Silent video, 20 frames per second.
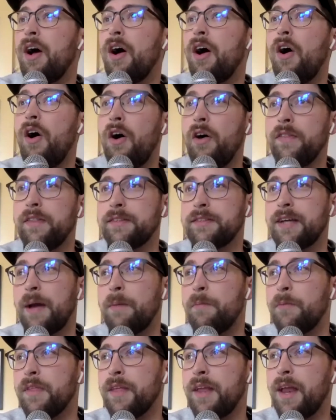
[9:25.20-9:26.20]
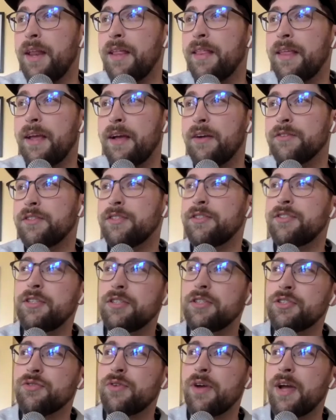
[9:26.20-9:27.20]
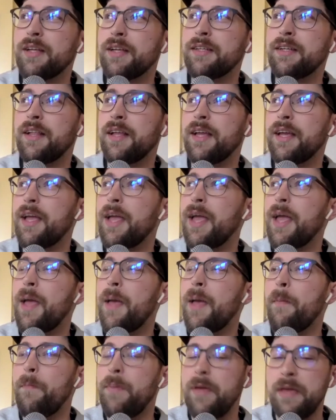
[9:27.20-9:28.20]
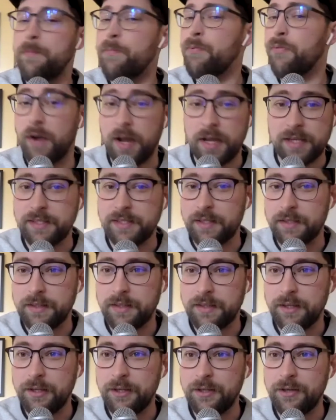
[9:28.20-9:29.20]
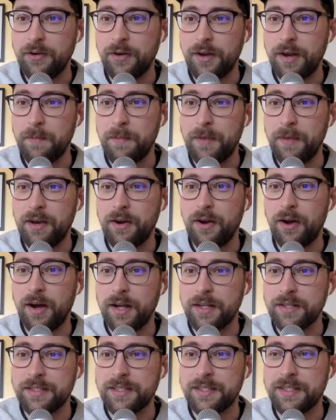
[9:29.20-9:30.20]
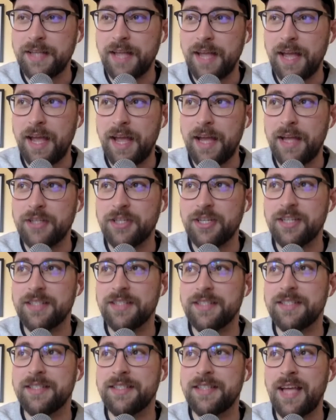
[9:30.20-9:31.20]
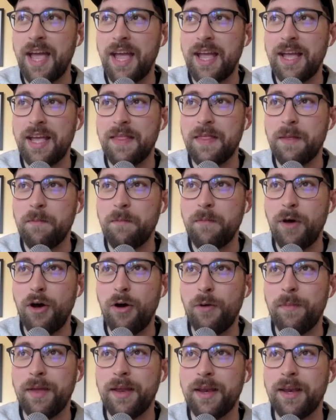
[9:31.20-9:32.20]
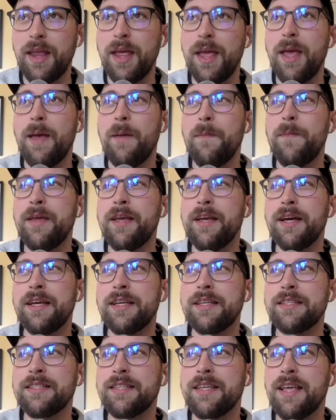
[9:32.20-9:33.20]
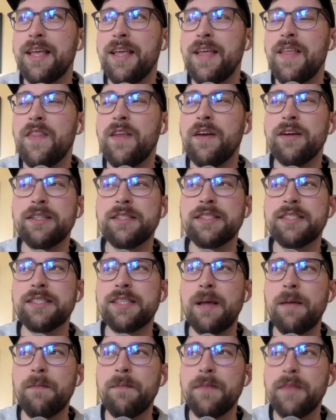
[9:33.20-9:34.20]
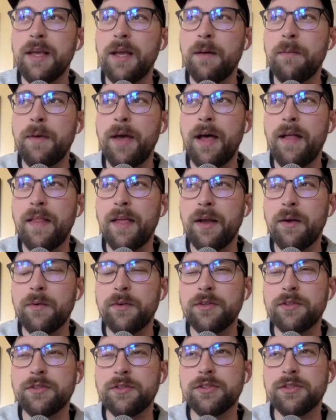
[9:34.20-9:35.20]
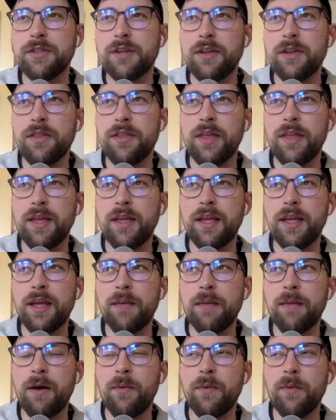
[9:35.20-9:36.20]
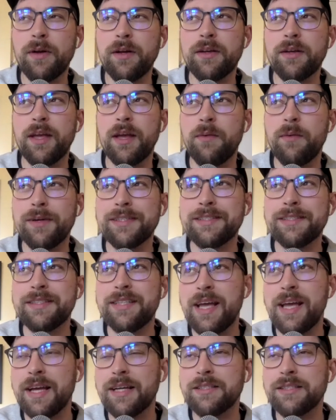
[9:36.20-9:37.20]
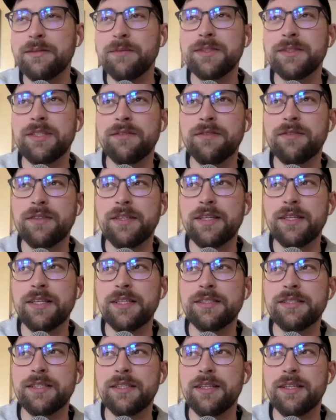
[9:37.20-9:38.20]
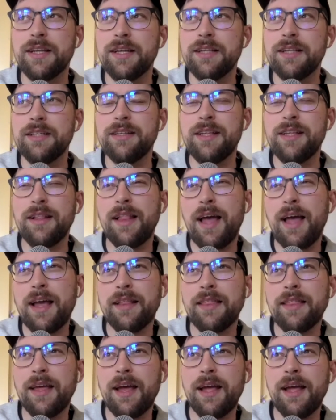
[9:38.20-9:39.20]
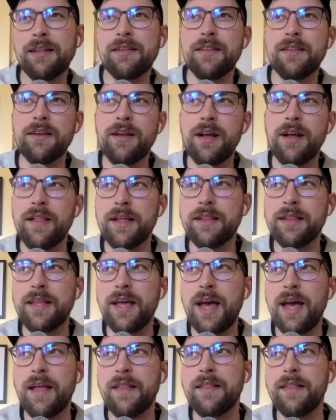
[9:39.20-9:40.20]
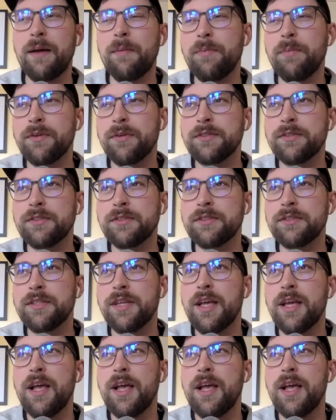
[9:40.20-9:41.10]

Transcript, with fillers: all the time more than anything else is just trying to like be present you know what i mean mm-hmm. on stage and stay in the moment because there is something about like when you start thinking about well okay what's next and what's after this and they like that do they not like that that person's